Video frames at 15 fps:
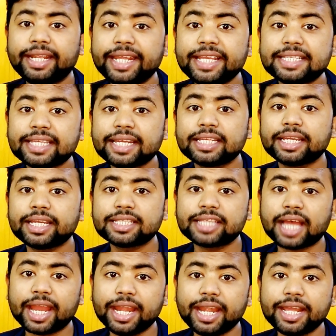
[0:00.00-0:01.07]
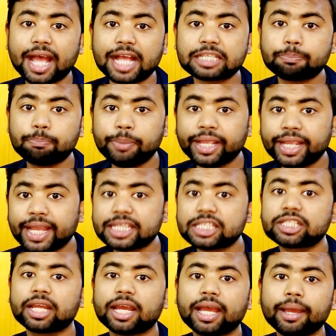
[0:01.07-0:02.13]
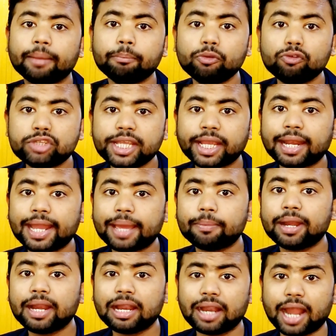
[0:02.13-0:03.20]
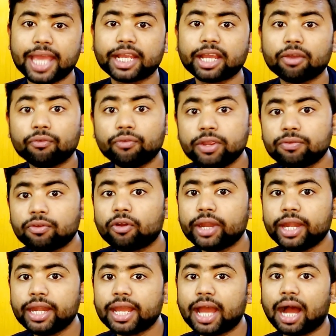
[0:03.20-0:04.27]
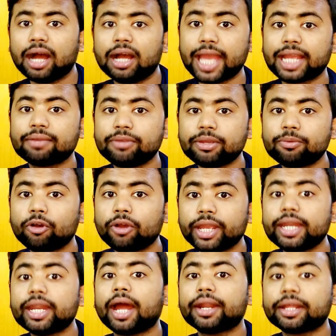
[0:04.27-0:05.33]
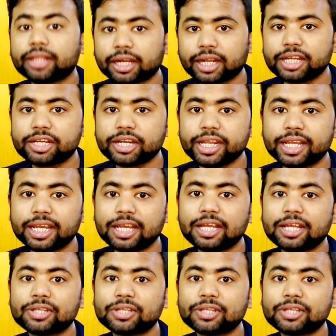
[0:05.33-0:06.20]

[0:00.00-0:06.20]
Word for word: T-Series is uh, India's biggest music label, like Vivo India, like Vivo in another country.